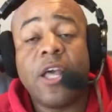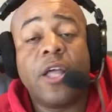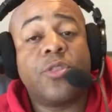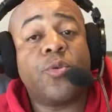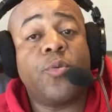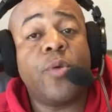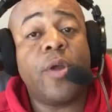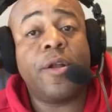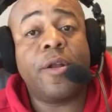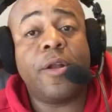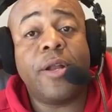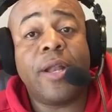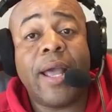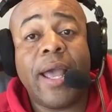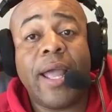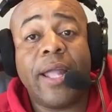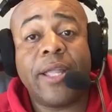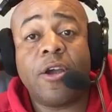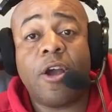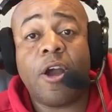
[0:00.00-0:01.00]

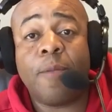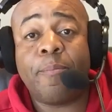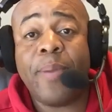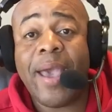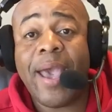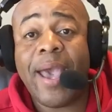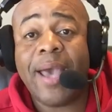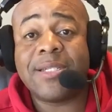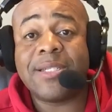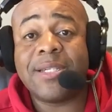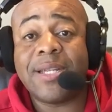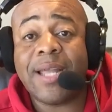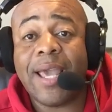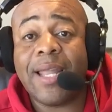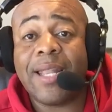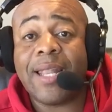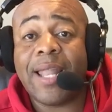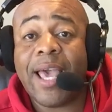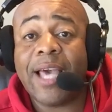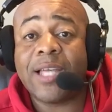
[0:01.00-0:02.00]
309 yard passing day
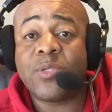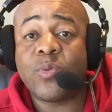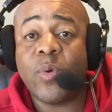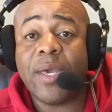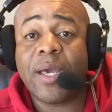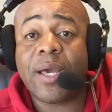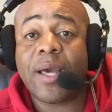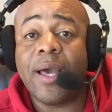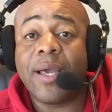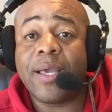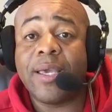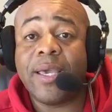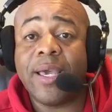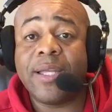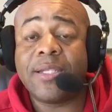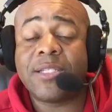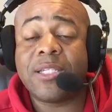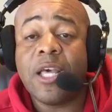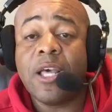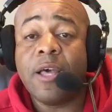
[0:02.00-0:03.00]
last week
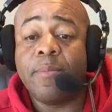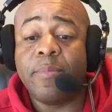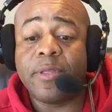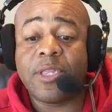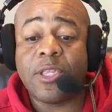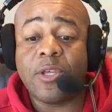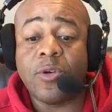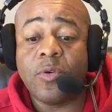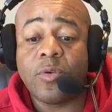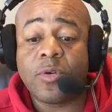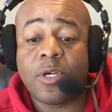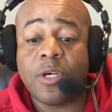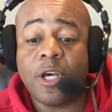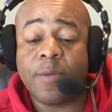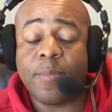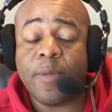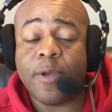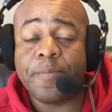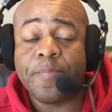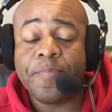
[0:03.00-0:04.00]
against Bethune
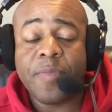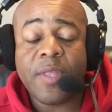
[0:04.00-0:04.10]
Cookman.